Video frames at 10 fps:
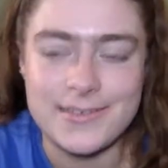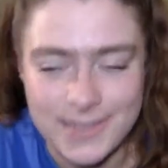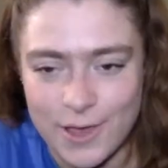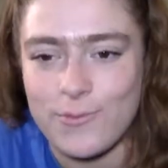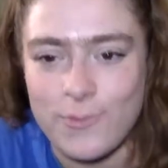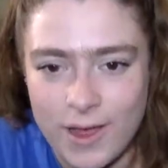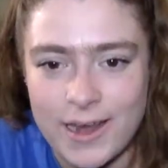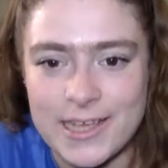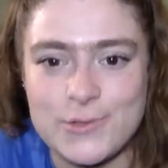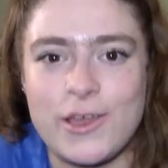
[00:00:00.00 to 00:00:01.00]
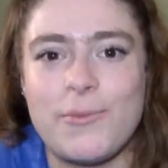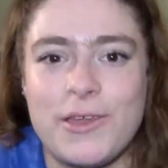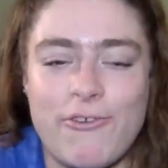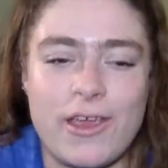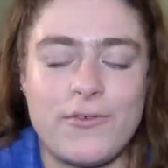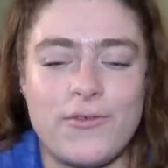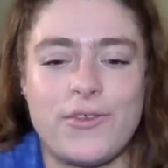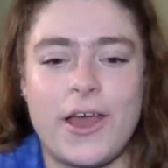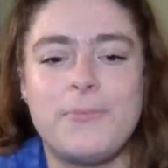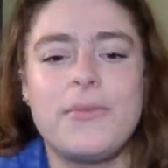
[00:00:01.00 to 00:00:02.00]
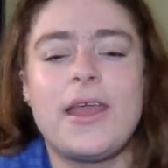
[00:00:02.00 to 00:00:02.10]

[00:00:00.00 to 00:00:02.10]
So at least we can be grateful for that.